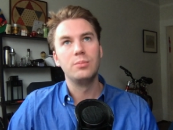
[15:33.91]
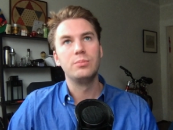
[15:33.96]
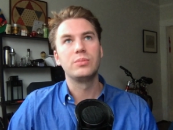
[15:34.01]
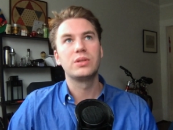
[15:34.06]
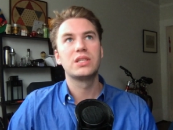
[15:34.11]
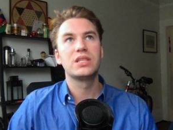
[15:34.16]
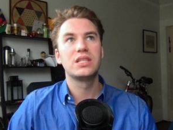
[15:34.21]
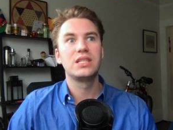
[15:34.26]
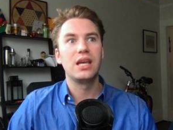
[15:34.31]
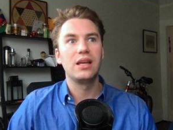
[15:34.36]

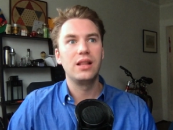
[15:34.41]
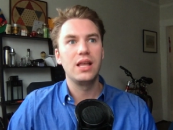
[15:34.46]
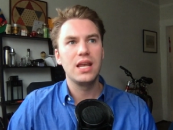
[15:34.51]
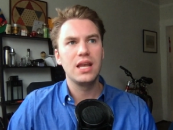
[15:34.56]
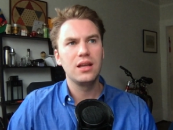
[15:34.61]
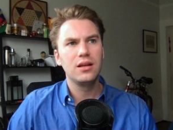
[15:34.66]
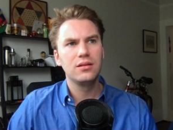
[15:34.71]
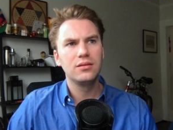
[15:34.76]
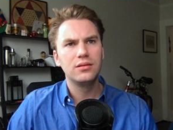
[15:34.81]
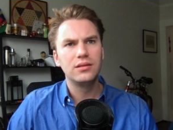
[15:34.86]

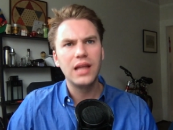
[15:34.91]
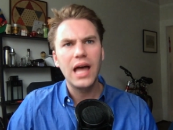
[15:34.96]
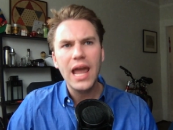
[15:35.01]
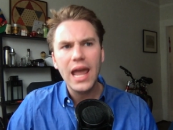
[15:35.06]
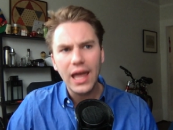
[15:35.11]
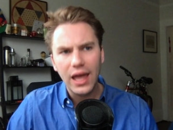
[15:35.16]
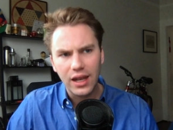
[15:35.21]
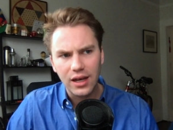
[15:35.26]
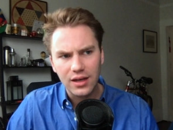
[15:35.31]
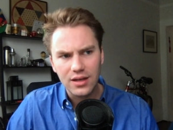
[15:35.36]
Selling
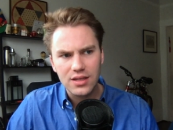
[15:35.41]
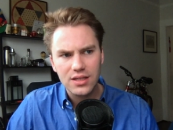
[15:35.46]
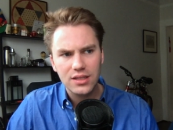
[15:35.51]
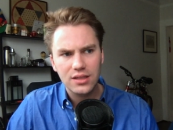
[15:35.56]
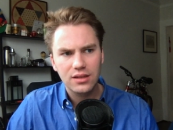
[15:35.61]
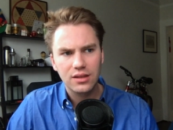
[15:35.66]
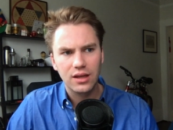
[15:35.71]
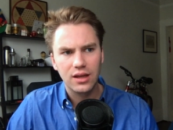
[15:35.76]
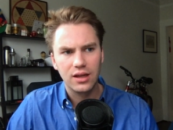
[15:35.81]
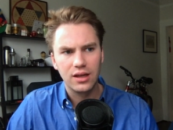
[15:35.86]
land,
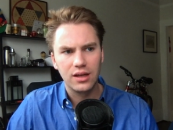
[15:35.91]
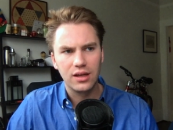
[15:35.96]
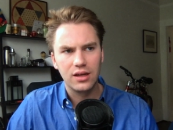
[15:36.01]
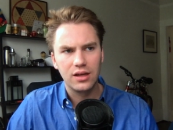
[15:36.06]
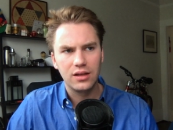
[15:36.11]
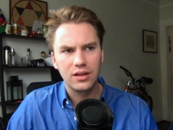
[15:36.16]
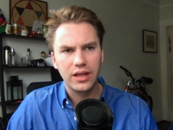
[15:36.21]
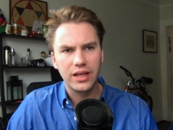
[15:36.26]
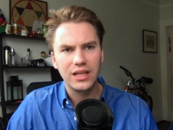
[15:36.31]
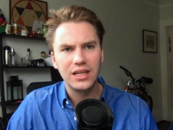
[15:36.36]

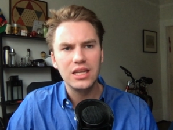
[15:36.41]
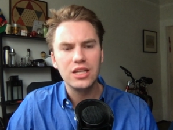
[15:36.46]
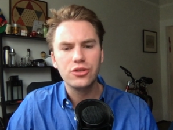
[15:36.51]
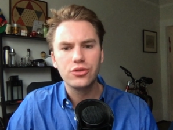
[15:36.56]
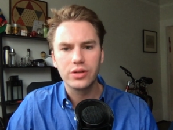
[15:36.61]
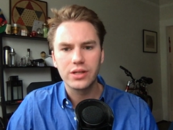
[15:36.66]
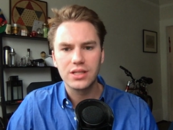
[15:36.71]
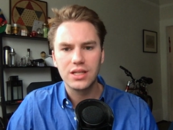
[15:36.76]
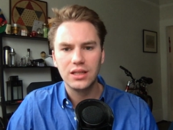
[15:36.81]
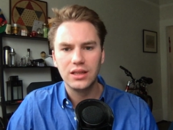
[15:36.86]
like an
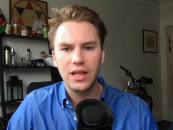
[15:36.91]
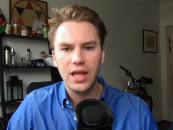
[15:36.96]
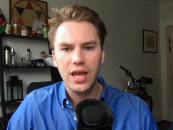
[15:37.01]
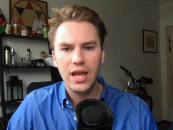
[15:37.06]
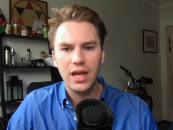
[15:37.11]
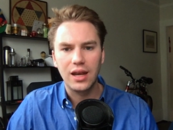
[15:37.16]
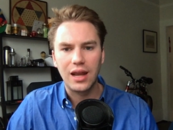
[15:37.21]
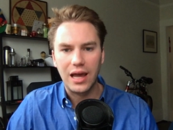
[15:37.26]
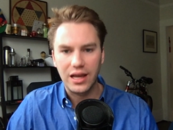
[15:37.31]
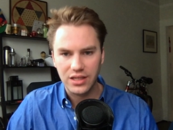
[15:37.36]
interest in
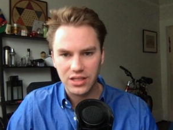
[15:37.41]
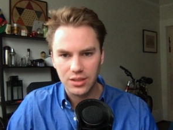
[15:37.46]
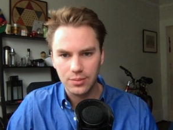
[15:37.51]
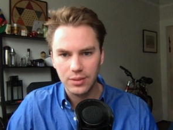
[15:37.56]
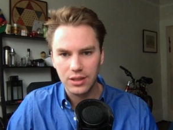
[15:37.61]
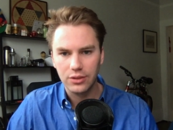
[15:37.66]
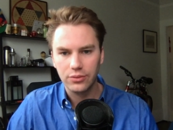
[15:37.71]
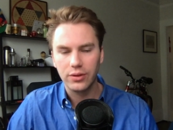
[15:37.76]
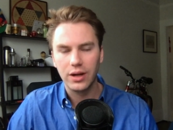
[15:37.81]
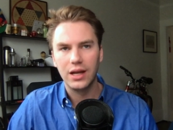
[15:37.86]
land, has to be
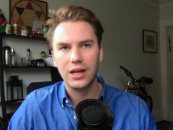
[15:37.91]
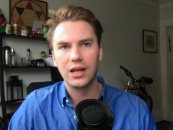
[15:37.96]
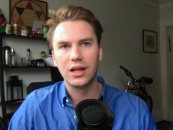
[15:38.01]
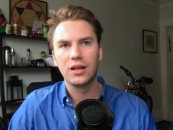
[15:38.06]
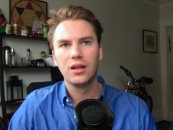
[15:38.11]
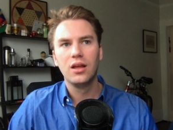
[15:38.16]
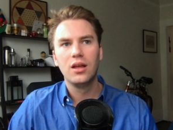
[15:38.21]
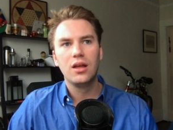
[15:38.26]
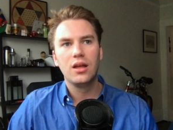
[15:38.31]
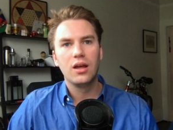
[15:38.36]
in writing.
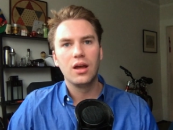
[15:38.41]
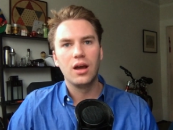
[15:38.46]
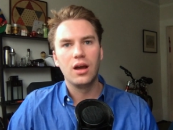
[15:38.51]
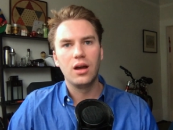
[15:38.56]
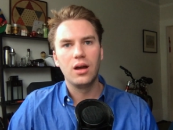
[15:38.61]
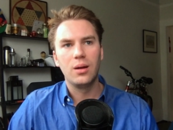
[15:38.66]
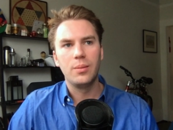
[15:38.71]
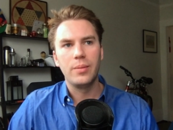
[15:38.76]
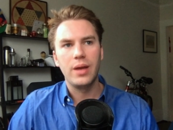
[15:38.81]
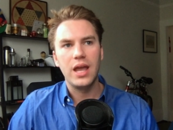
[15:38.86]

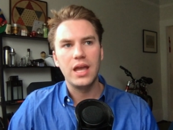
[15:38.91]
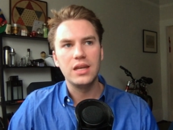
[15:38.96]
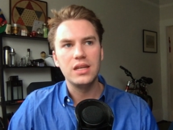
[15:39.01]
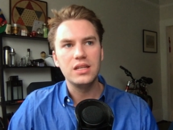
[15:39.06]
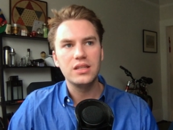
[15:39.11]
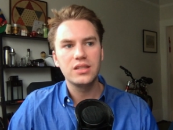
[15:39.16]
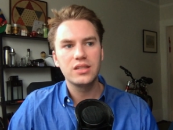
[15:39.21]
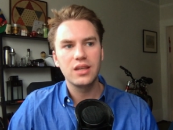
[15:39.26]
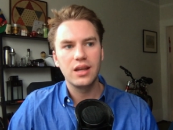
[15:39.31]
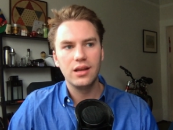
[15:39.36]
Any
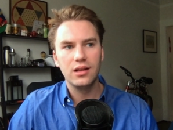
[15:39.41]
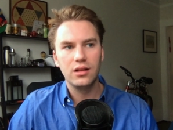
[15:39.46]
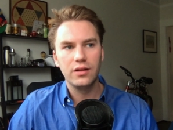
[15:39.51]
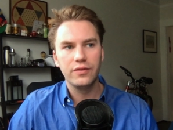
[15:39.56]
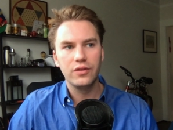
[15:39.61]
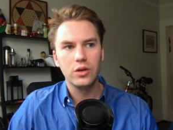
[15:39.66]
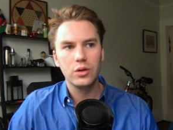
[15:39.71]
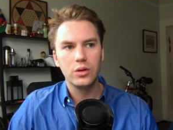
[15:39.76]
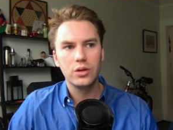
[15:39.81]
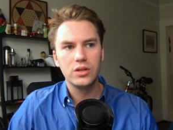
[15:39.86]
sale of
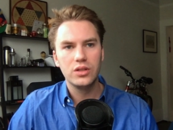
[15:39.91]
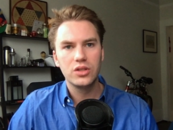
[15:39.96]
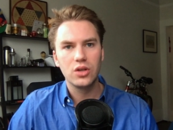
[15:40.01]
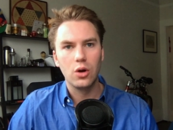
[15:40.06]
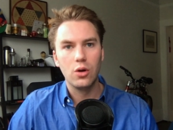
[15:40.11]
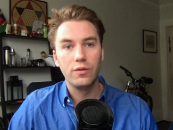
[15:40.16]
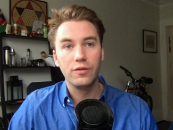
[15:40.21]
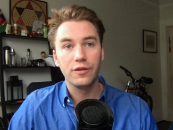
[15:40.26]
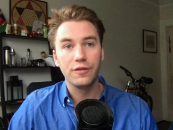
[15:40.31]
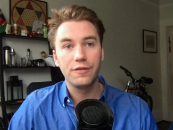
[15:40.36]
goods
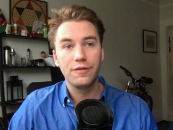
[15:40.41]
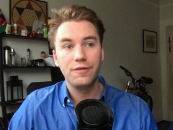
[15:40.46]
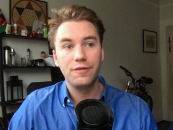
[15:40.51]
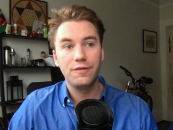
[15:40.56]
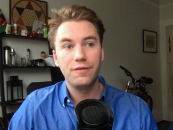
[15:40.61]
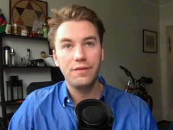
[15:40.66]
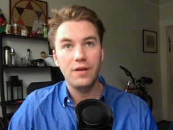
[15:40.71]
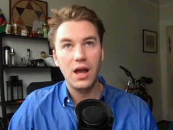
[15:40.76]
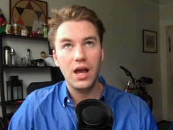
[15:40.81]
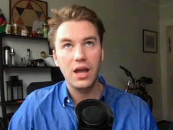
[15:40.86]
over
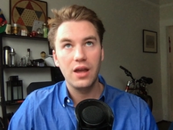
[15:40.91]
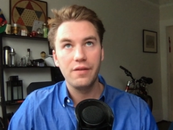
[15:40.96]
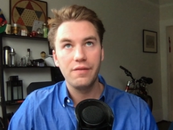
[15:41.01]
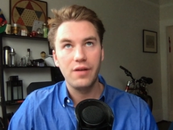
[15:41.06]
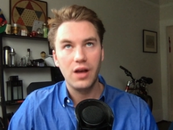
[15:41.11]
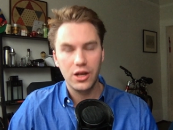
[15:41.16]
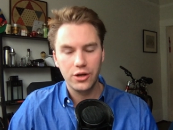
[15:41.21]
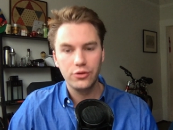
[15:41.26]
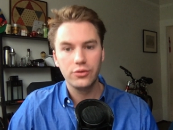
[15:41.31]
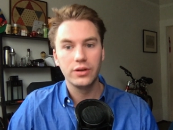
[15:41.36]

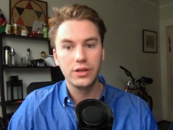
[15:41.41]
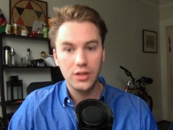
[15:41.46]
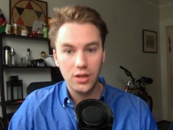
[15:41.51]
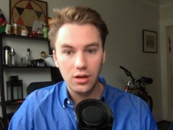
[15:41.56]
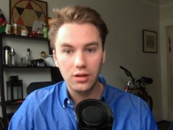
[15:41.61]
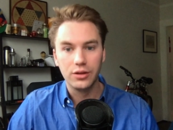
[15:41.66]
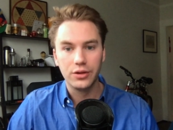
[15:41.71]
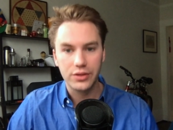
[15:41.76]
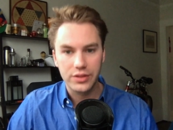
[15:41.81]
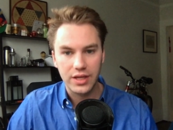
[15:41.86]

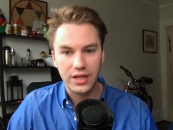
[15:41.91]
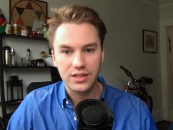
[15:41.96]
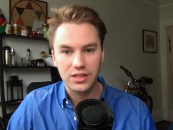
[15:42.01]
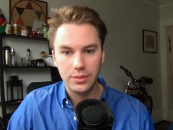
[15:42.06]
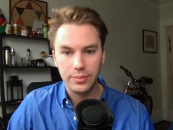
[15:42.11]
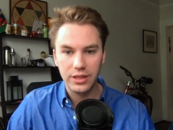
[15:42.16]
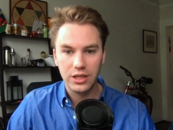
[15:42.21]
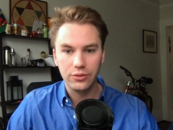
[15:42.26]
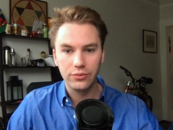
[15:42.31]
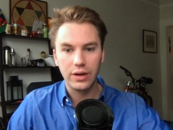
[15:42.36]
$500 has to
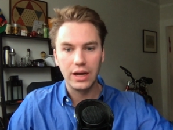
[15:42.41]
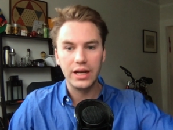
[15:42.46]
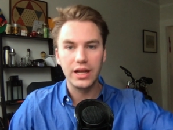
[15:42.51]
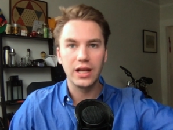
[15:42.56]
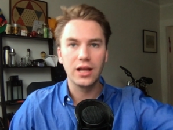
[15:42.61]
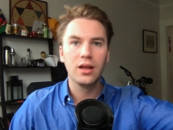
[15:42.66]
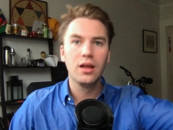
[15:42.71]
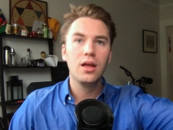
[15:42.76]
be in writing.